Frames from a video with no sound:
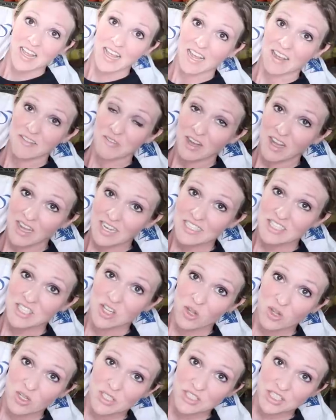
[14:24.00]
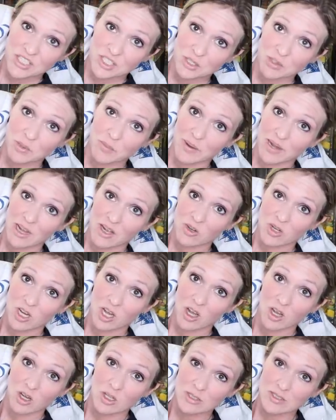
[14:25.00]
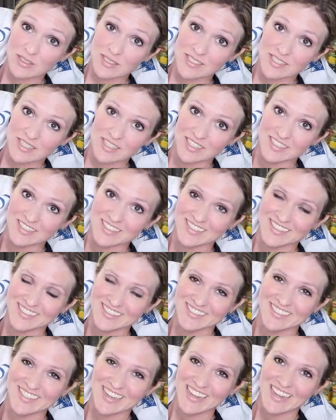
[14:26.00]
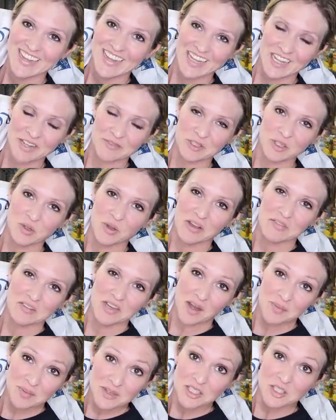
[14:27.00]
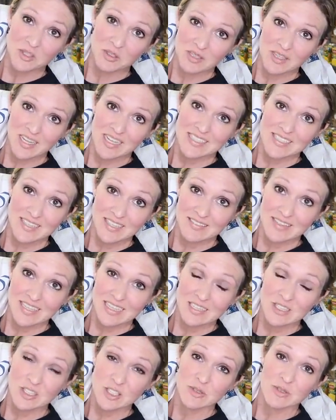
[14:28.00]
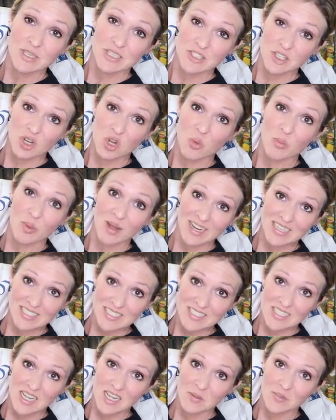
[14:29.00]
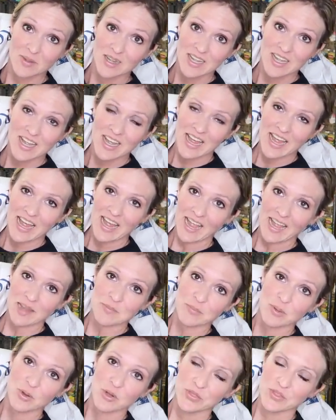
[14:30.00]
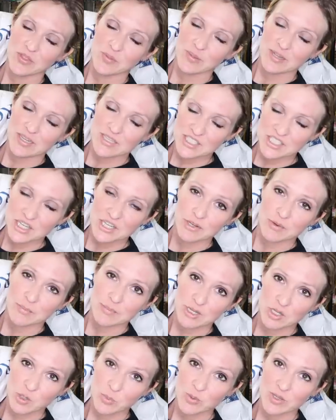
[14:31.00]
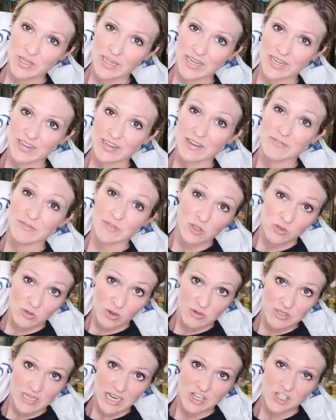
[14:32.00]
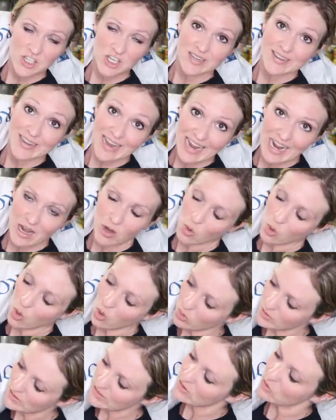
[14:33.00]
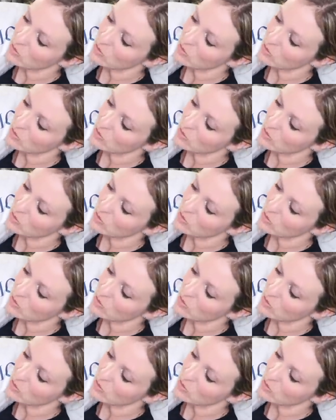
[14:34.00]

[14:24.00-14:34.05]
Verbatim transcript: Have I told you about oats? If you have not been utilizing these, you need to go buy some and put them into your meal plan and food rotation now. Holy